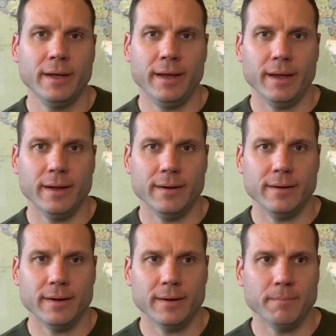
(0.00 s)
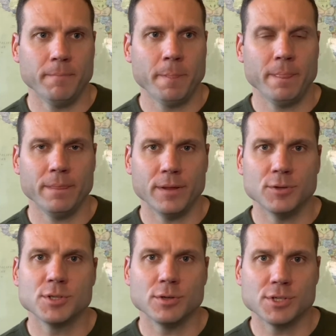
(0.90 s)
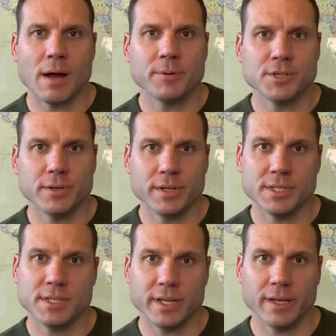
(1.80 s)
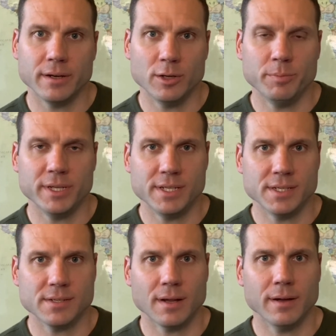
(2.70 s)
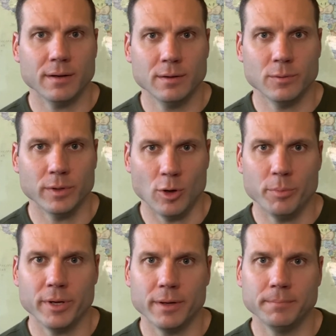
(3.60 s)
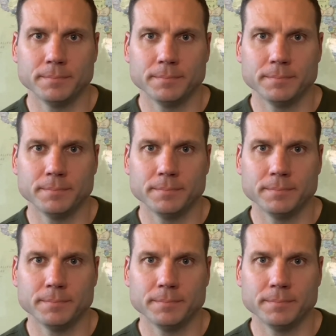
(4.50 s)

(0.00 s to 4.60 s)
and um, those, those opportunities to get a UPT slot will open up.